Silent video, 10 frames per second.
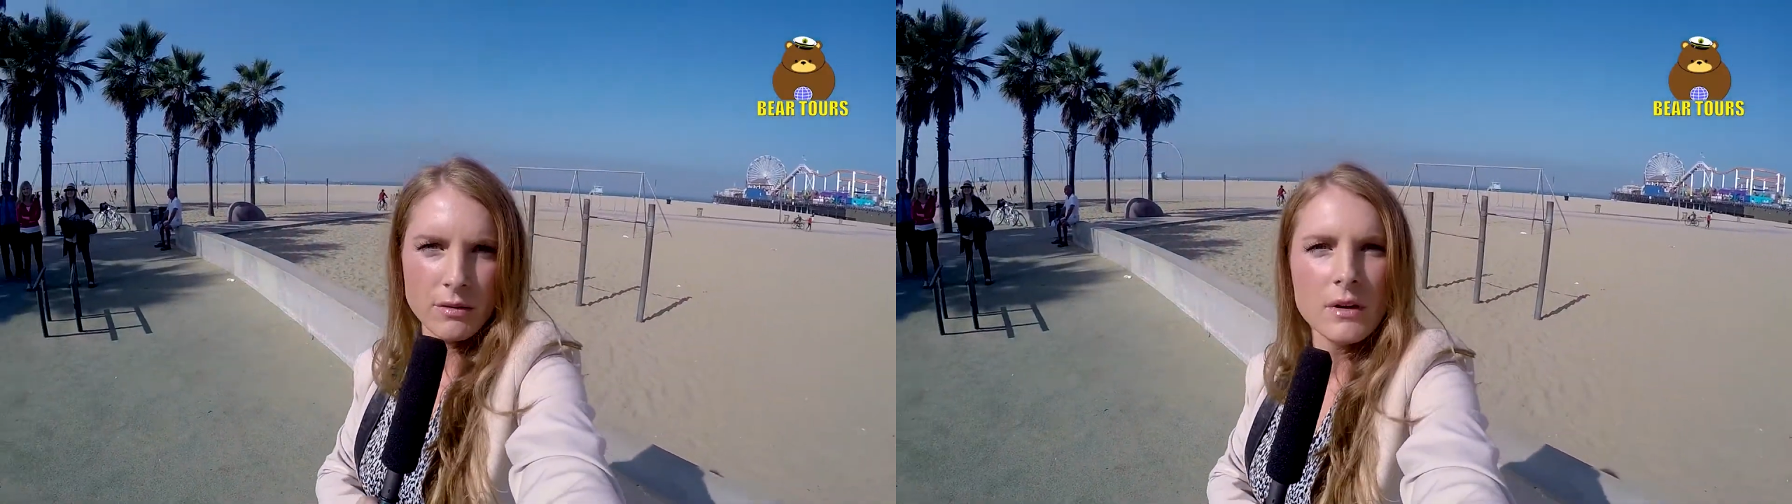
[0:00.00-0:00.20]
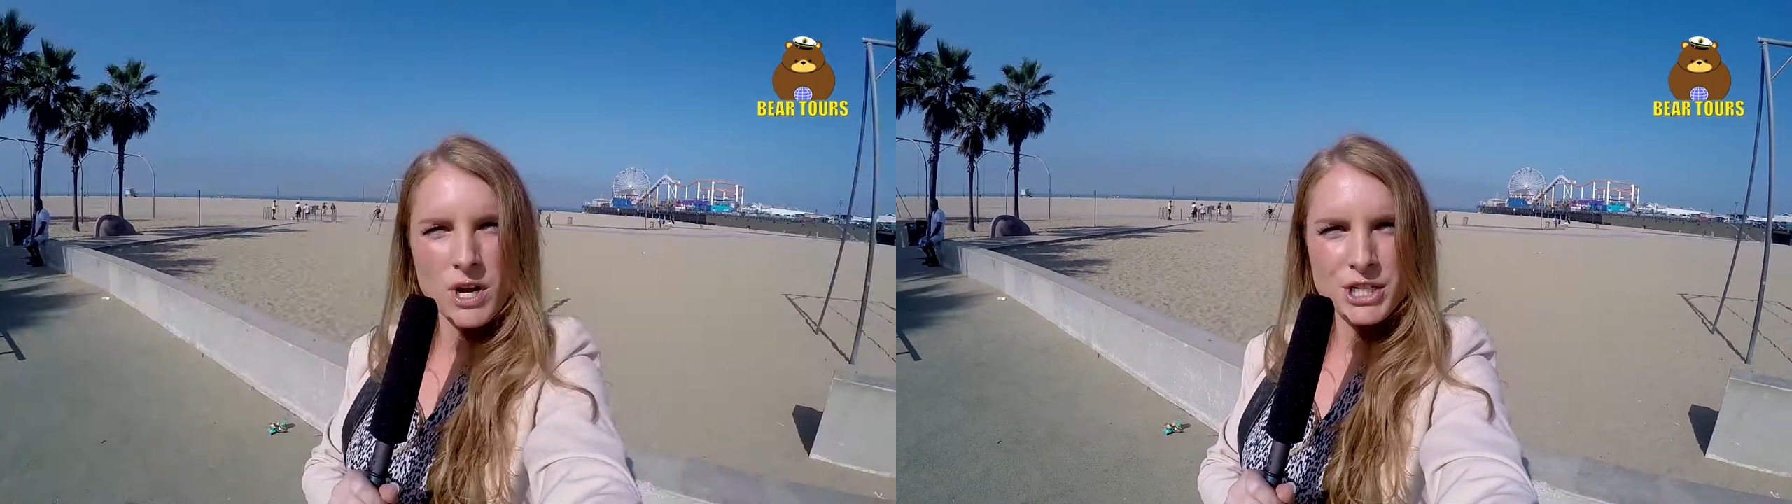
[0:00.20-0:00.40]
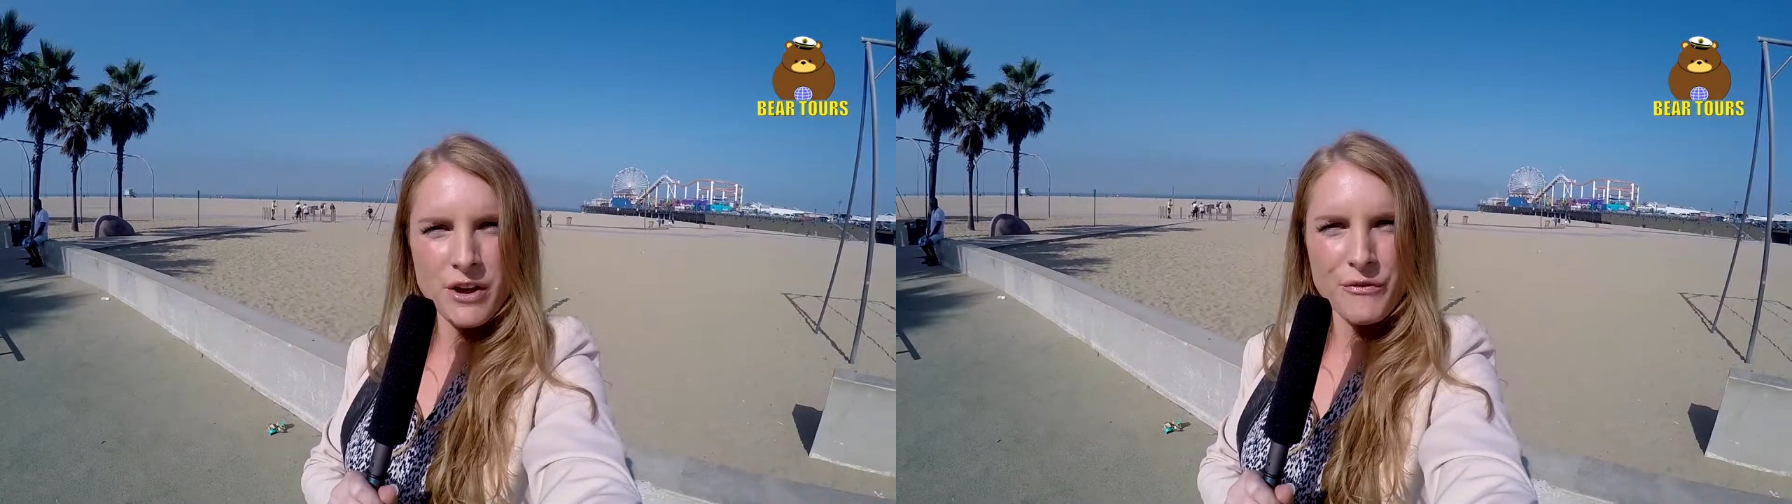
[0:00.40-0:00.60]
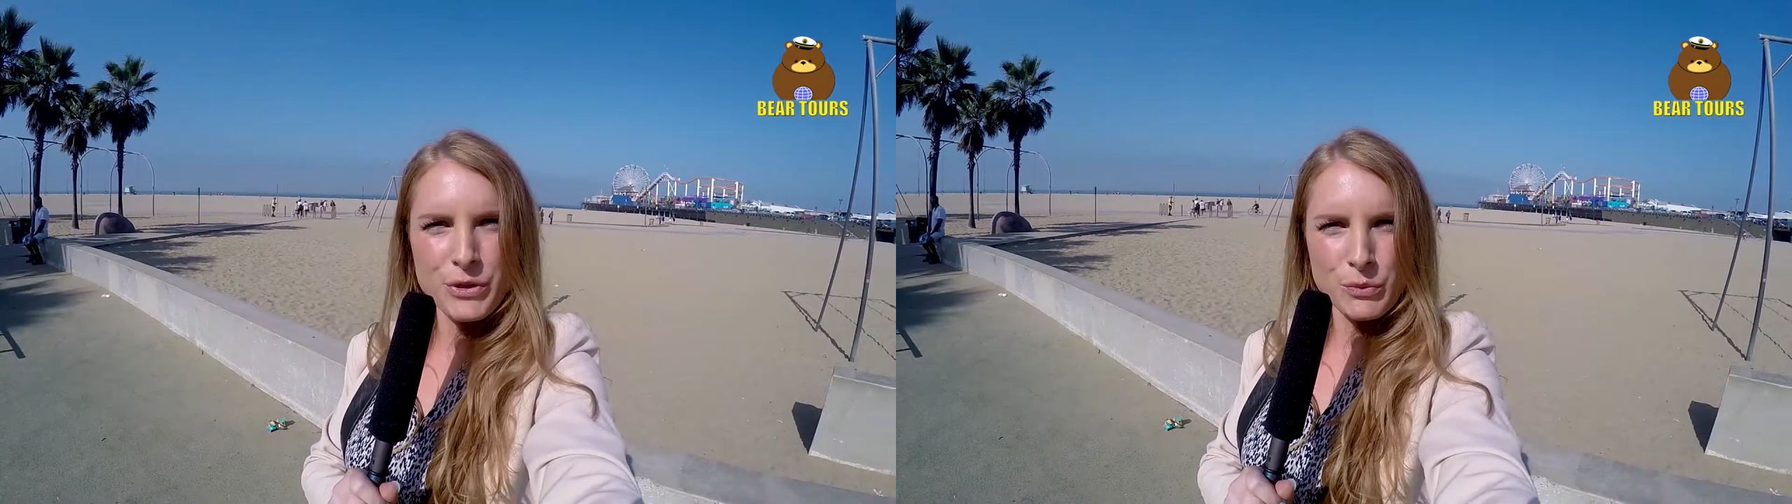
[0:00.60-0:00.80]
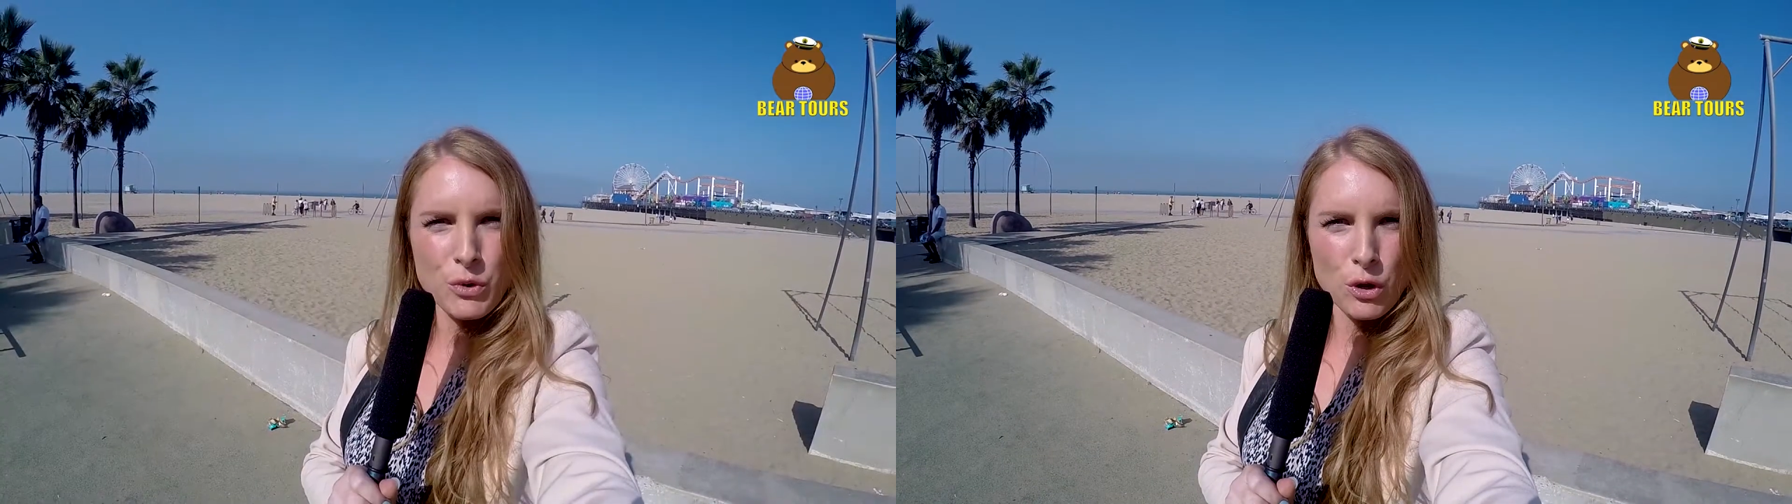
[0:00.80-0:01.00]
Watch out for
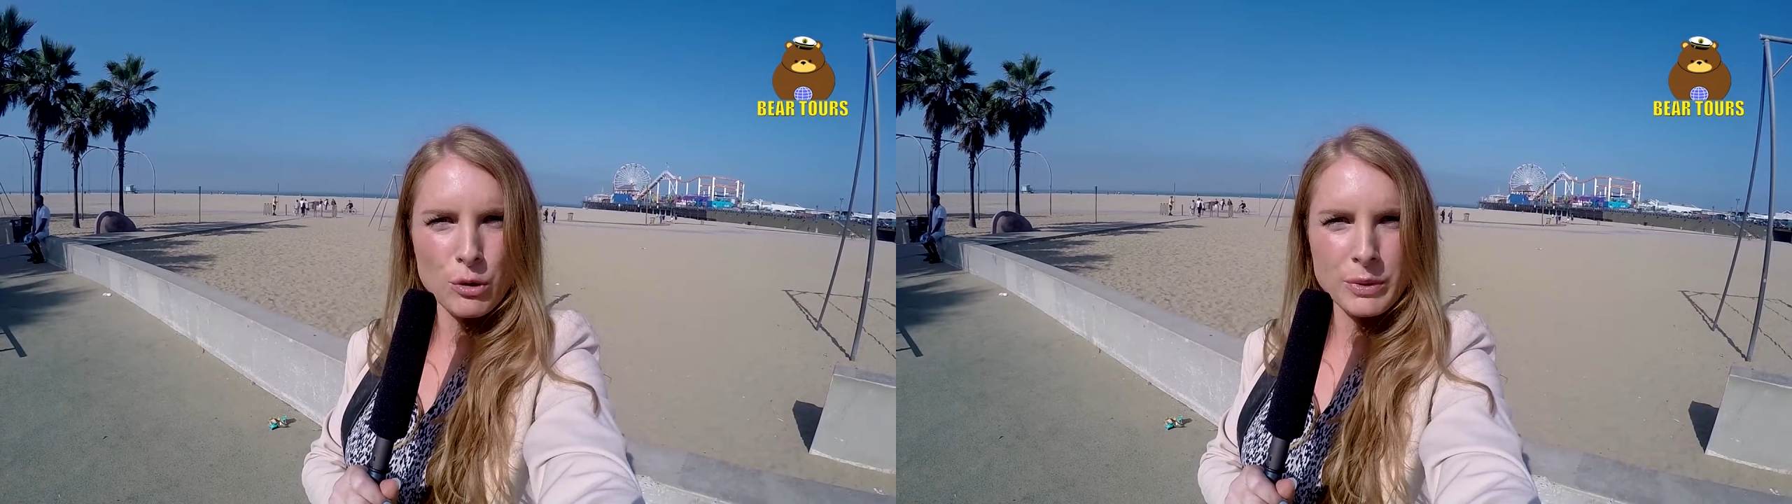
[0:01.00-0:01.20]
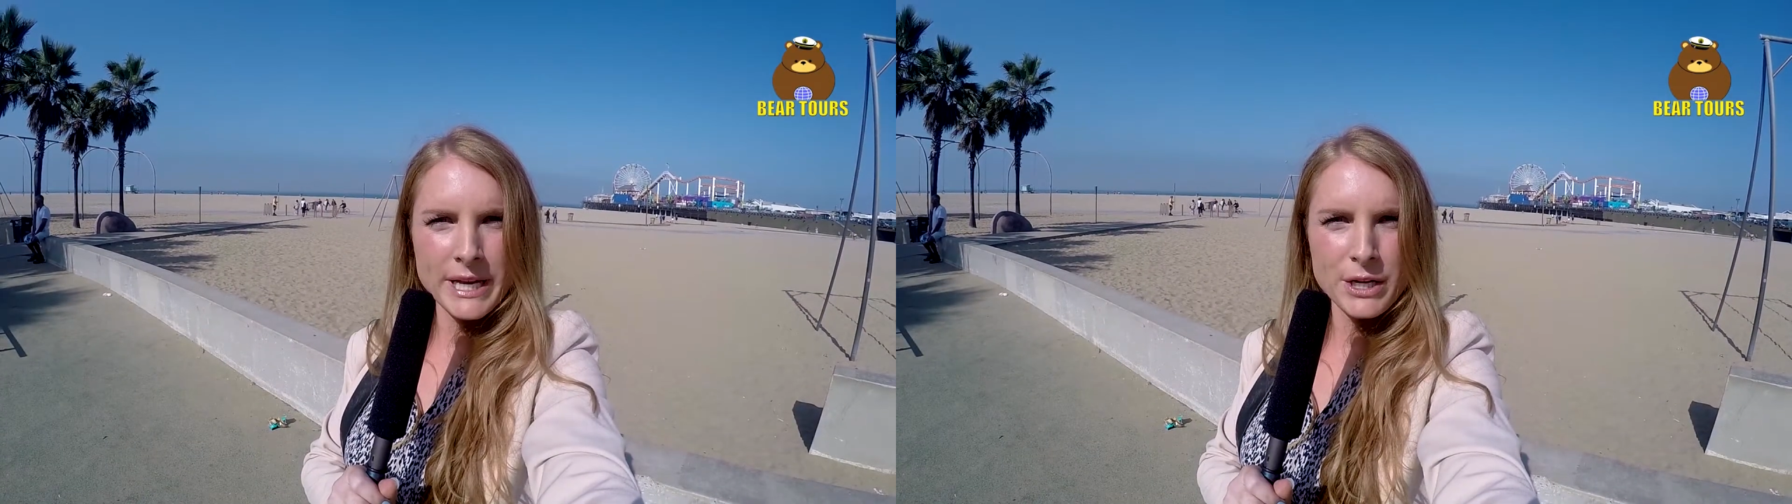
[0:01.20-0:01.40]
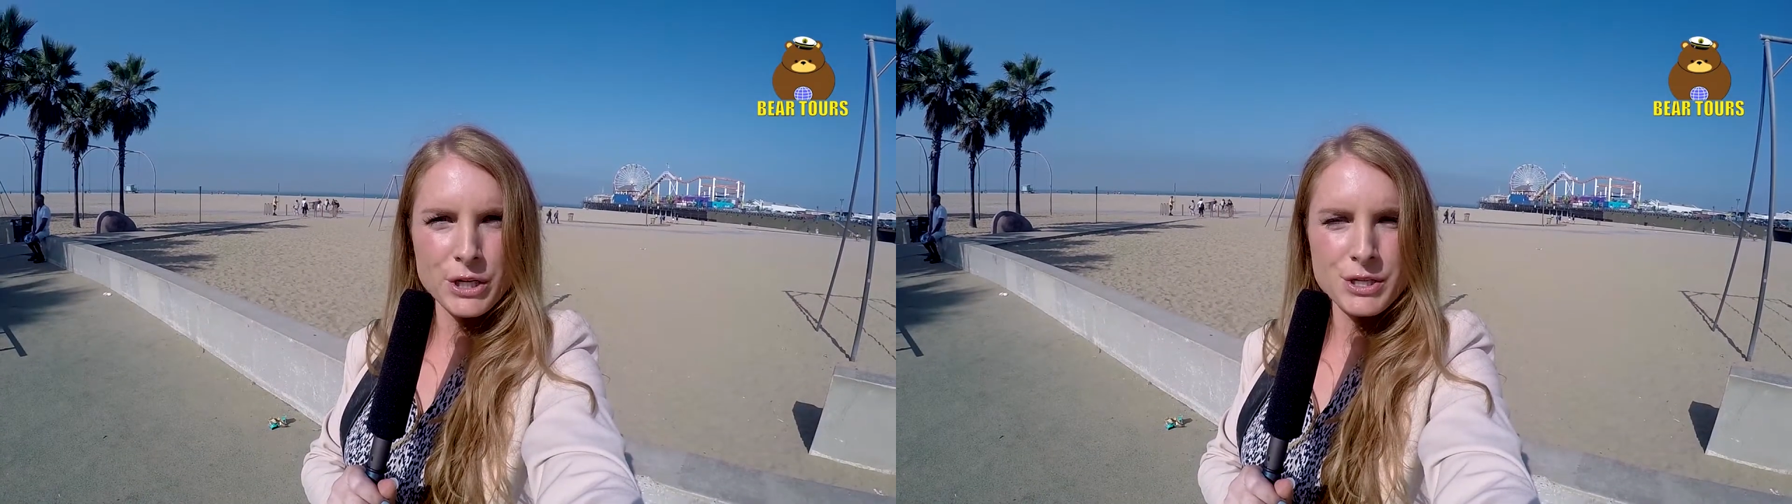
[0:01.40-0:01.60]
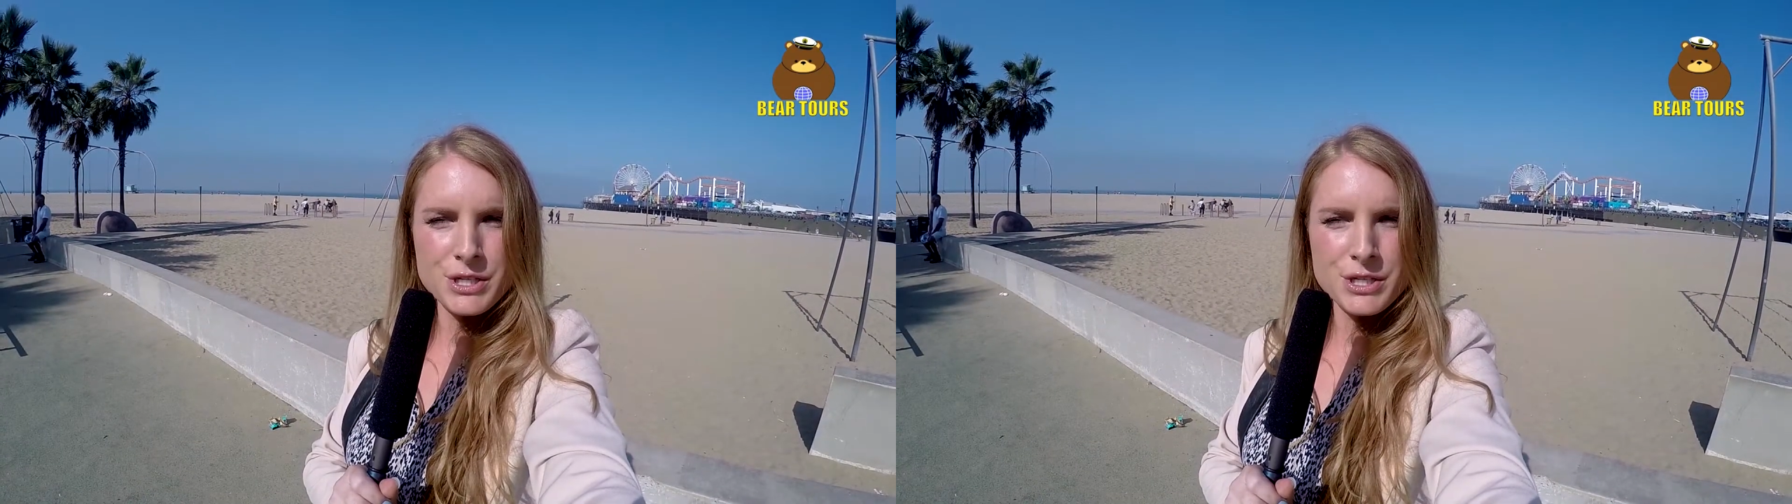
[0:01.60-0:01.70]
the rollerbladers,